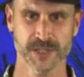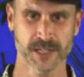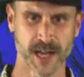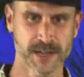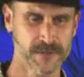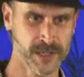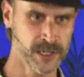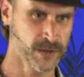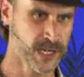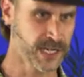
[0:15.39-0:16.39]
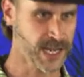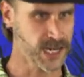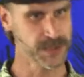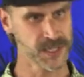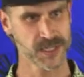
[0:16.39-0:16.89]
in life, integrating
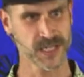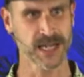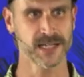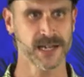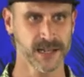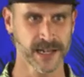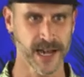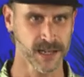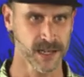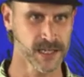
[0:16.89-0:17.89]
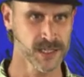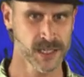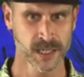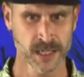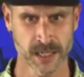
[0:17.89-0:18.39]
cannabis and psychedelic allies
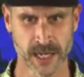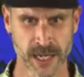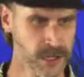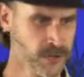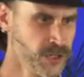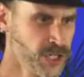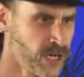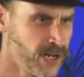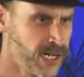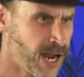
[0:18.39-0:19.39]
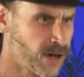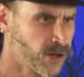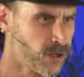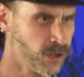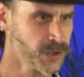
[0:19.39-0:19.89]
and regenerating
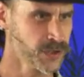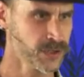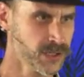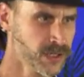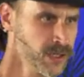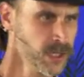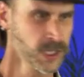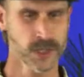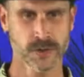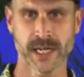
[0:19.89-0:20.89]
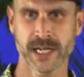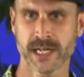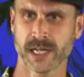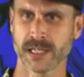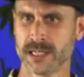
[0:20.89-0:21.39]
agriculture and
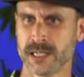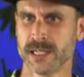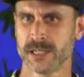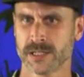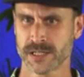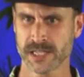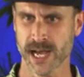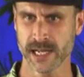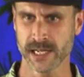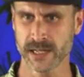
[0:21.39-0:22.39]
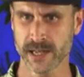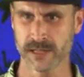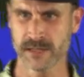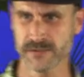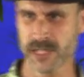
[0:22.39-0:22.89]
creating a society that
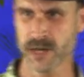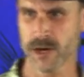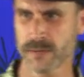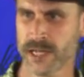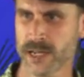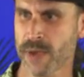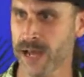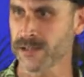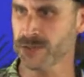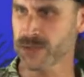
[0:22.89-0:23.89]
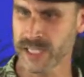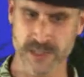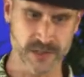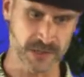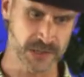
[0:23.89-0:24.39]
lives in harmony and balance with
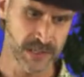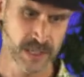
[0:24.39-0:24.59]
nature.